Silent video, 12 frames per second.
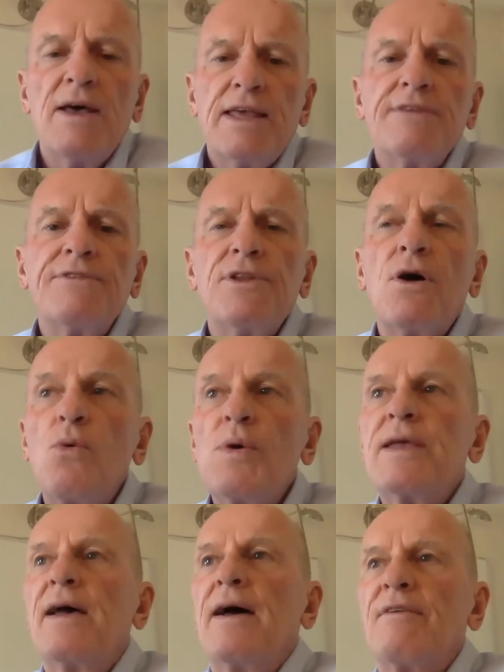even though
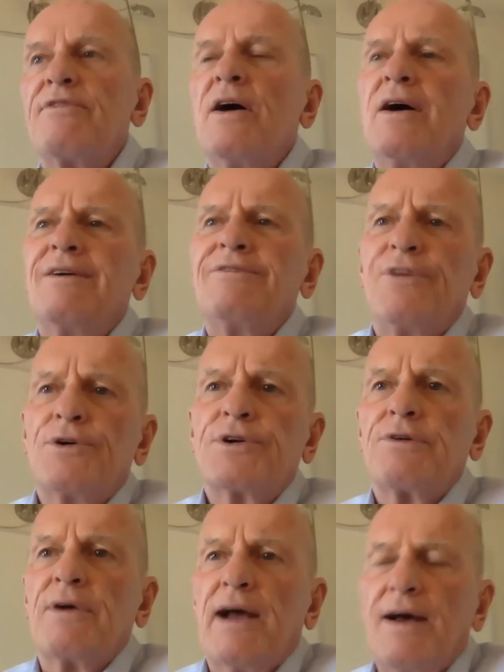we have
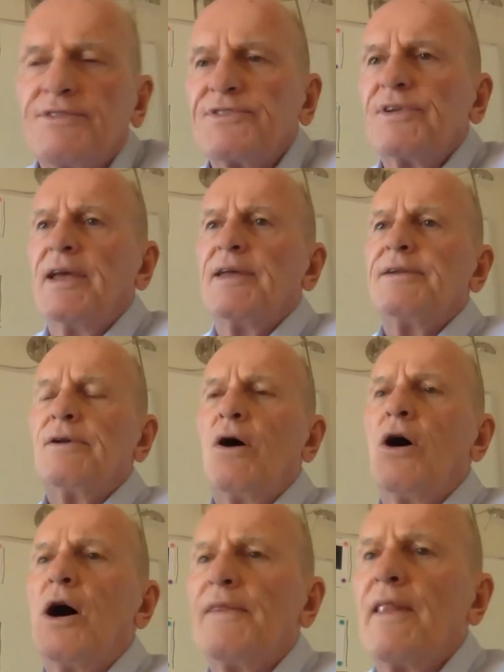photographs and
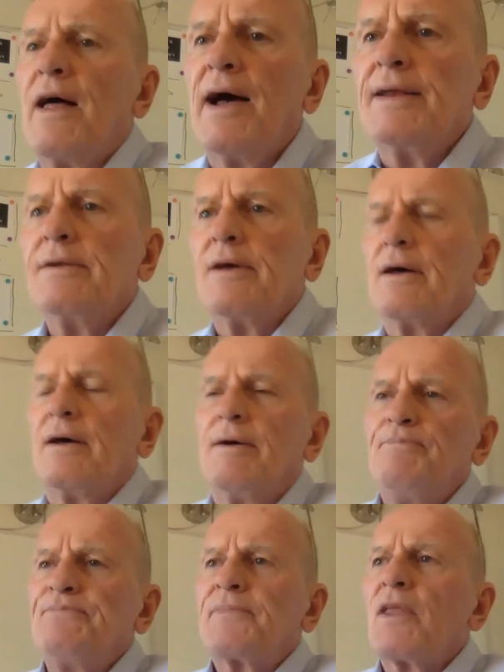online,
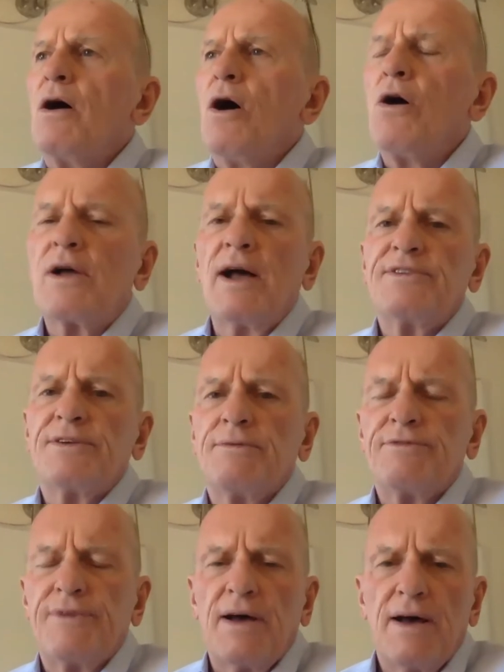all kinds
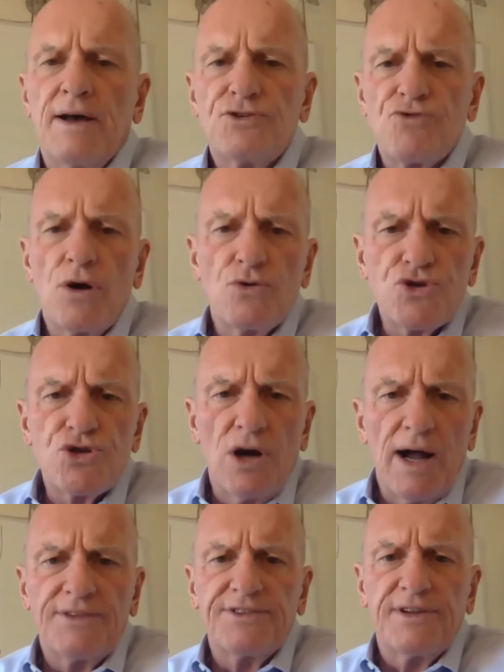of drone
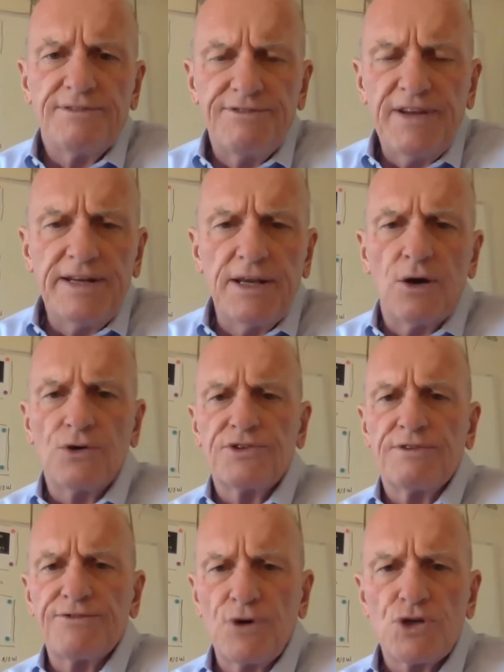shots and videos
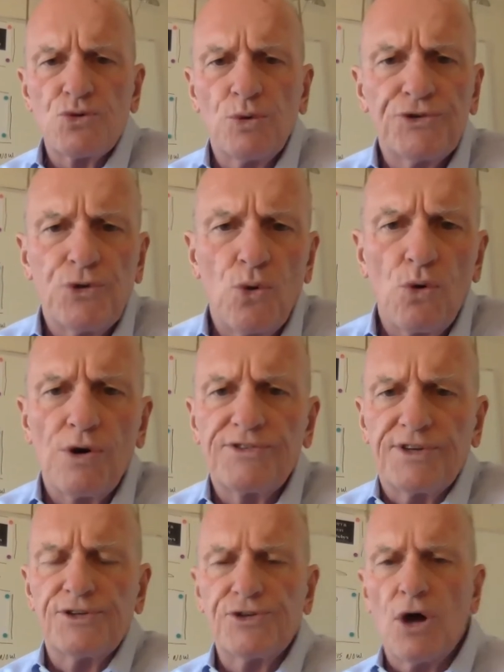and virtual tours
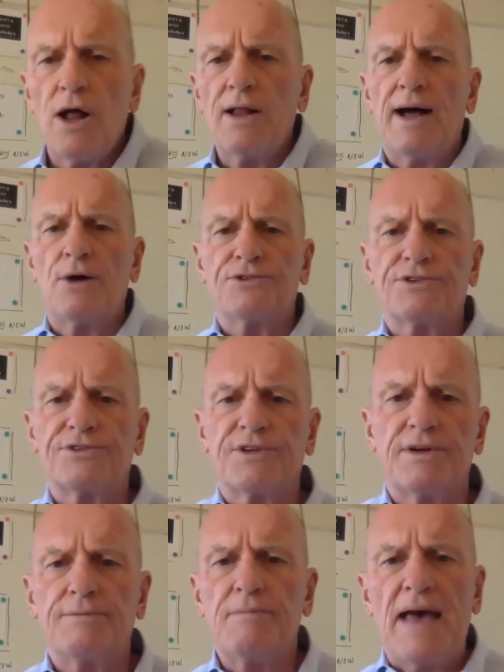and doll houses
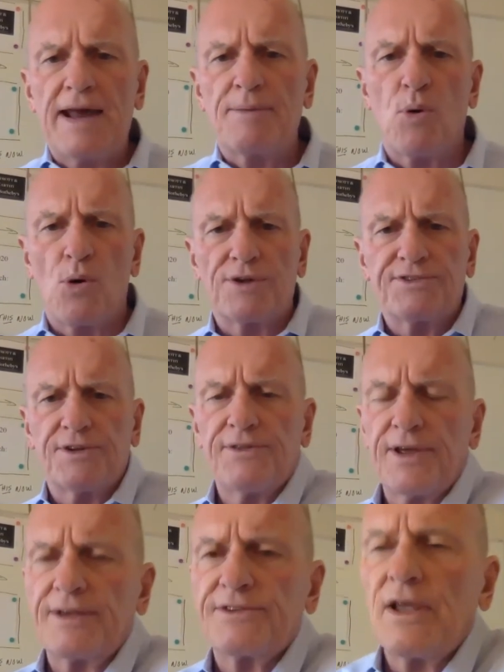and Matterports and
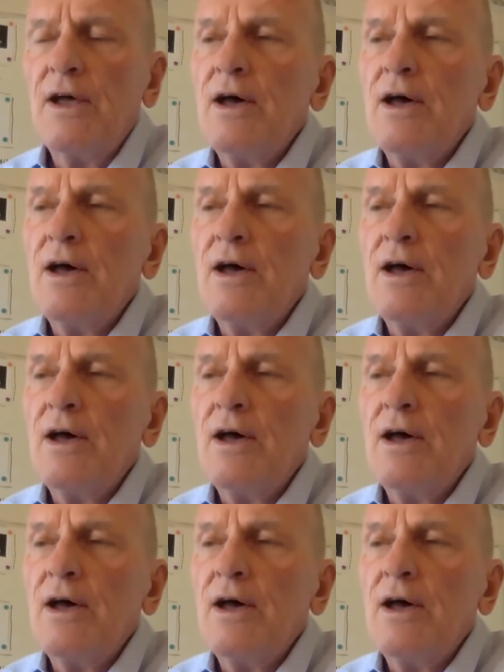things.